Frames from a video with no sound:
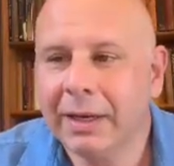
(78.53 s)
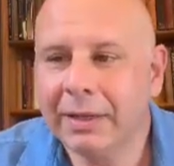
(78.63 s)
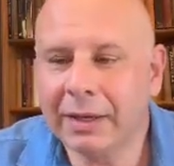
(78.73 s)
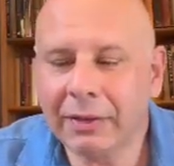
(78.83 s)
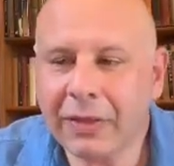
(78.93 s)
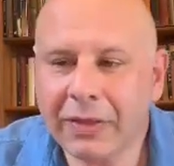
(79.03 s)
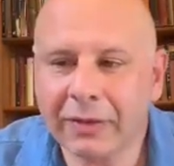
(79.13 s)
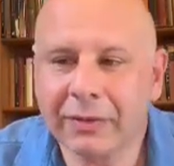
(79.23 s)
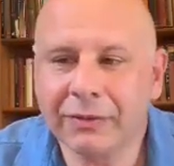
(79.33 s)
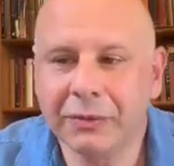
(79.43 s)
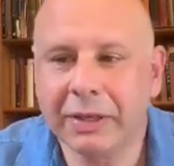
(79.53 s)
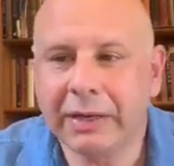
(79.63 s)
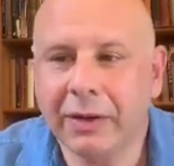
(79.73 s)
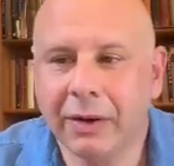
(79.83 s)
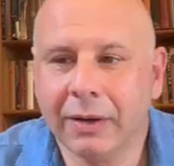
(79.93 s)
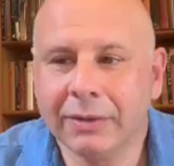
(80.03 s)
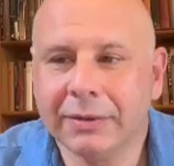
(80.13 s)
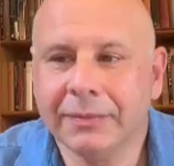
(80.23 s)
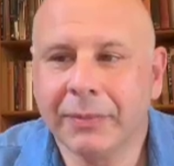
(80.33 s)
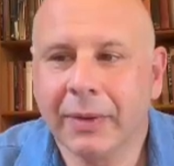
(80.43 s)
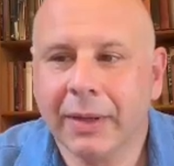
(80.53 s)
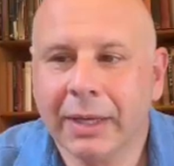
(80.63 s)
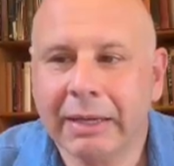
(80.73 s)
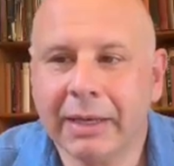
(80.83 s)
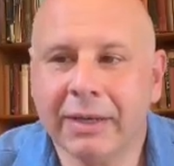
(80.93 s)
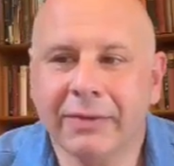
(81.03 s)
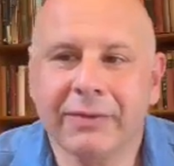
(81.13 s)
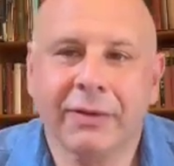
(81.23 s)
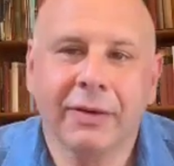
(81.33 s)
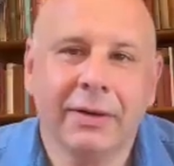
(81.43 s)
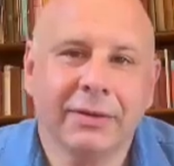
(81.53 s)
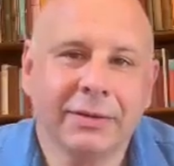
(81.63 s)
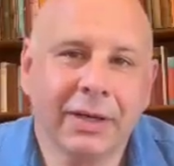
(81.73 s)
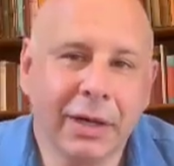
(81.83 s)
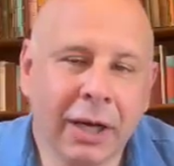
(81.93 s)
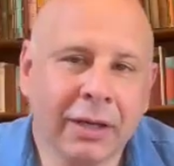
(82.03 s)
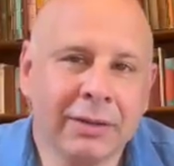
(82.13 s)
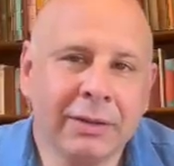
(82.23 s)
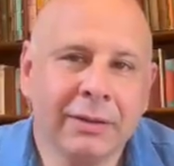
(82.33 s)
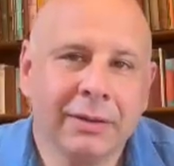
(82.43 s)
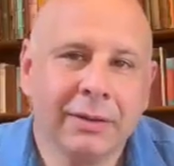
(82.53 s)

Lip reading: Another thing that's really hard is to learn